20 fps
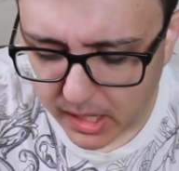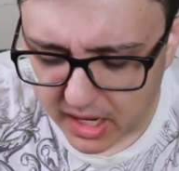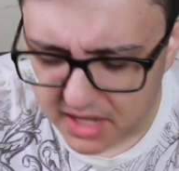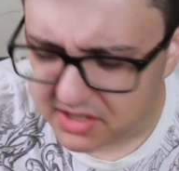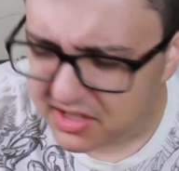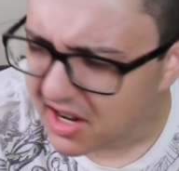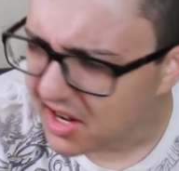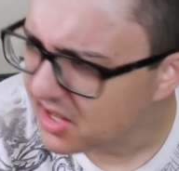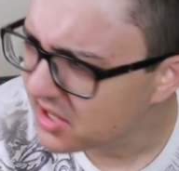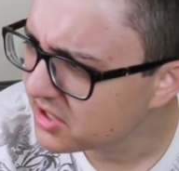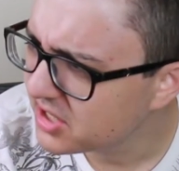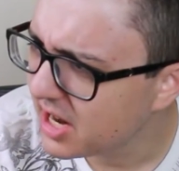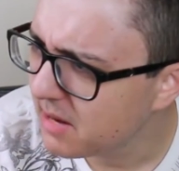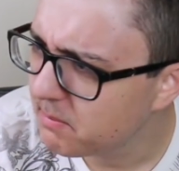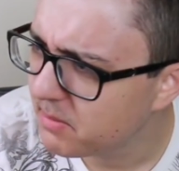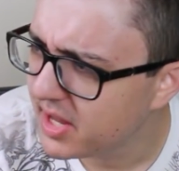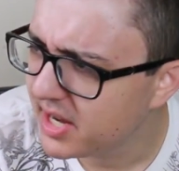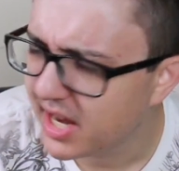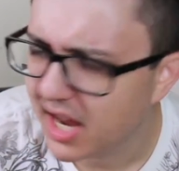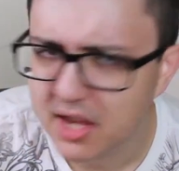it's kind of the
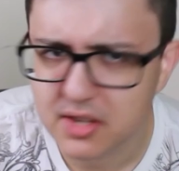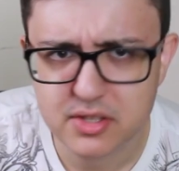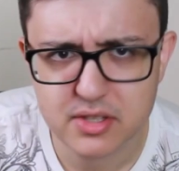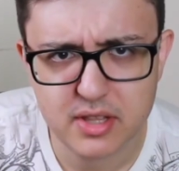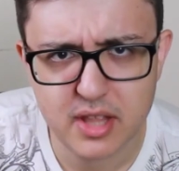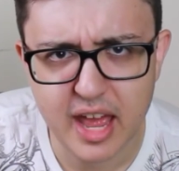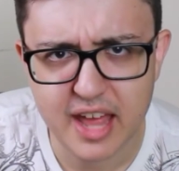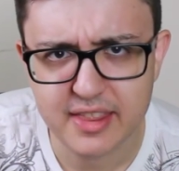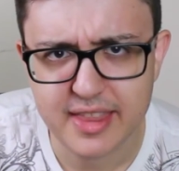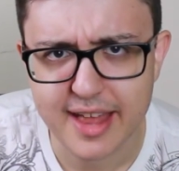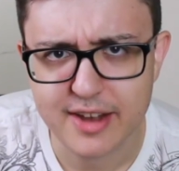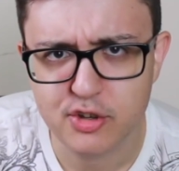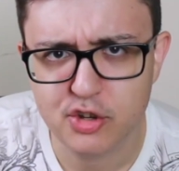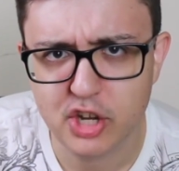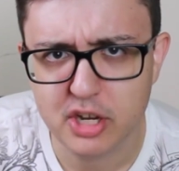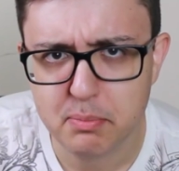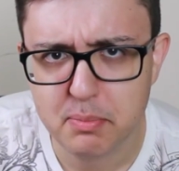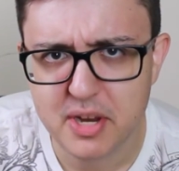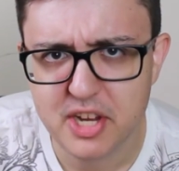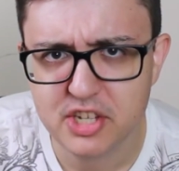same thing as that
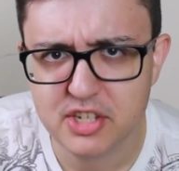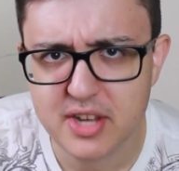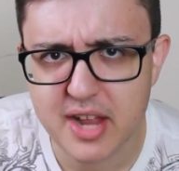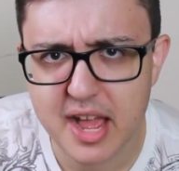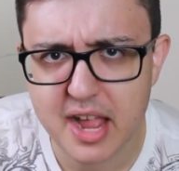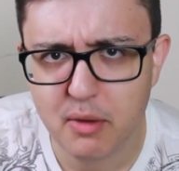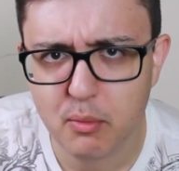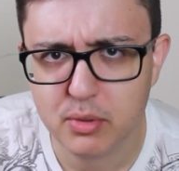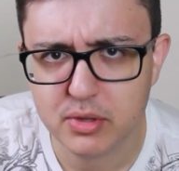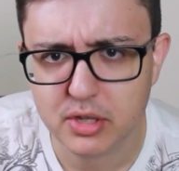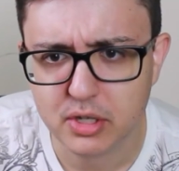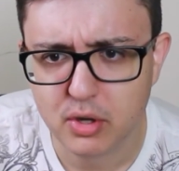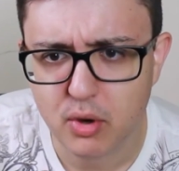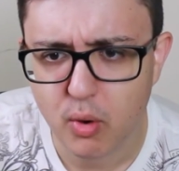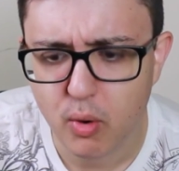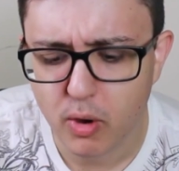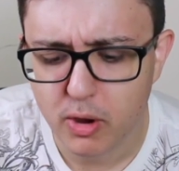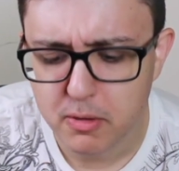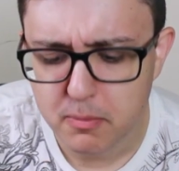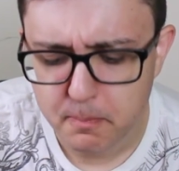chickpea snack with the
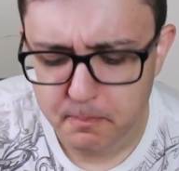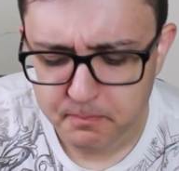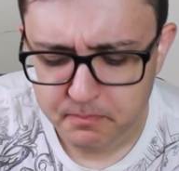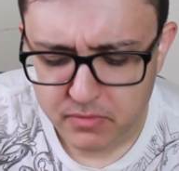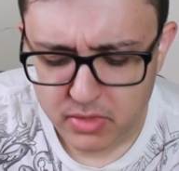corn.